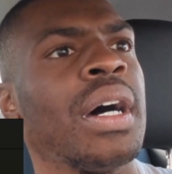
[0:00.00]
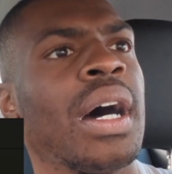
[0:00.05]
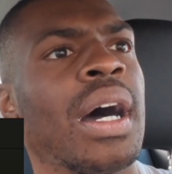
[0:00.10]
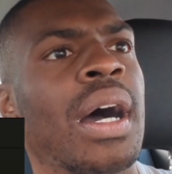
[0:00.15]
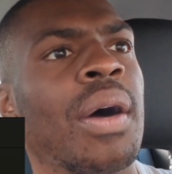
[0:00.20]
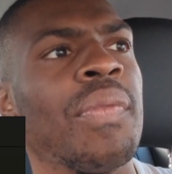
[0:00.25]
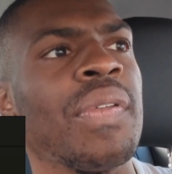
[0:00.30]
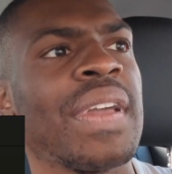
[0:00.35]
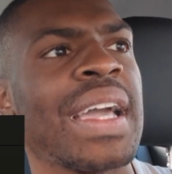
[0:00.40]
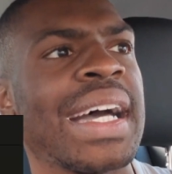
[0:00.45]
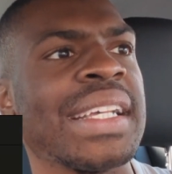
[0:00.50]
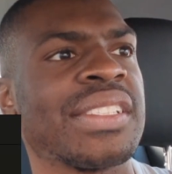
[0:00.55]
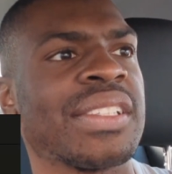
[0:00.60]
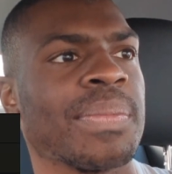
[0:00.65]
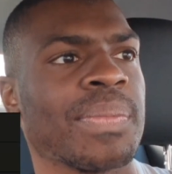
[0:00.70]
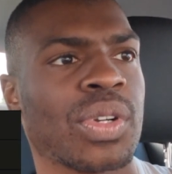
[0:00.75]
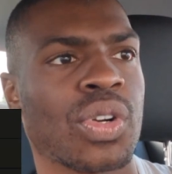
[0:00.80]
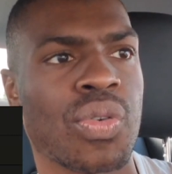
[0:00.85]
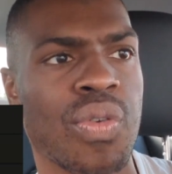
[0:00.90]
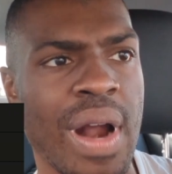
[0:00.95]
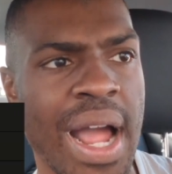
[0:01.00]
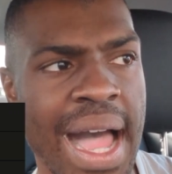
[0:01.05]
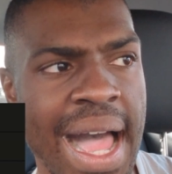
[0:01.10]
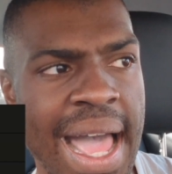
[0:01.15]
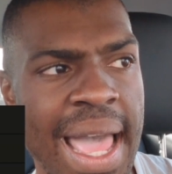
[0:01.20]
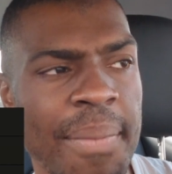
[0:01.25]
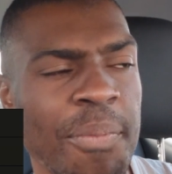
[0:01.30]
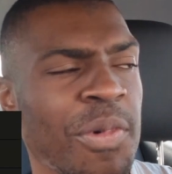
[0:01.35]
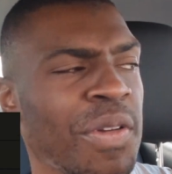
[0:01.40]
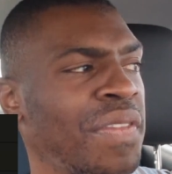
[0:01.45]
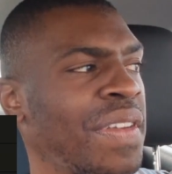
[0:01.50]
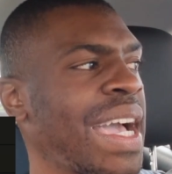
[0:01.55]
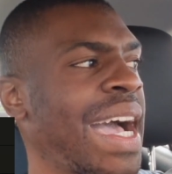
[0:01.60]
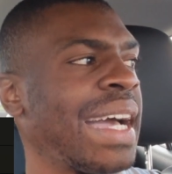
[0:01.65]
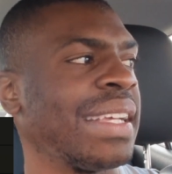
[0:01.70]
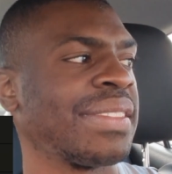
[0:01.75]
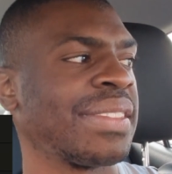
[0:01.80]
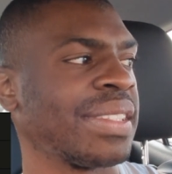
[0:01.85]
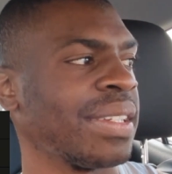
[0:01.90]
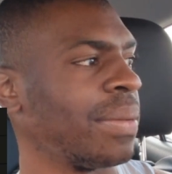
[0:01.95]
we've got some crime, we've
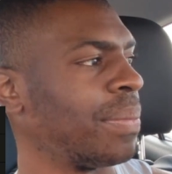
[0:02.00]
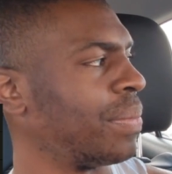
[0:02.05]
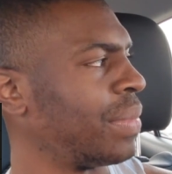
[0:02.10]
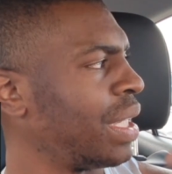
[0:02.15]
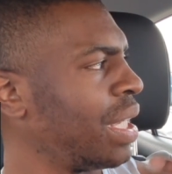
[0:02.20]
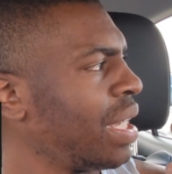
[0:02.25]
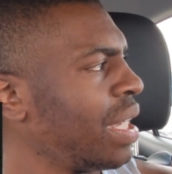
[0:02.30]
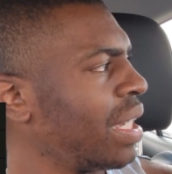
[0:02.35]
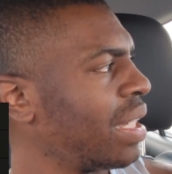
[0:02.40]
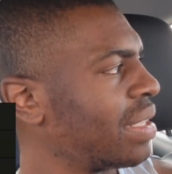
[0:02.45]
got some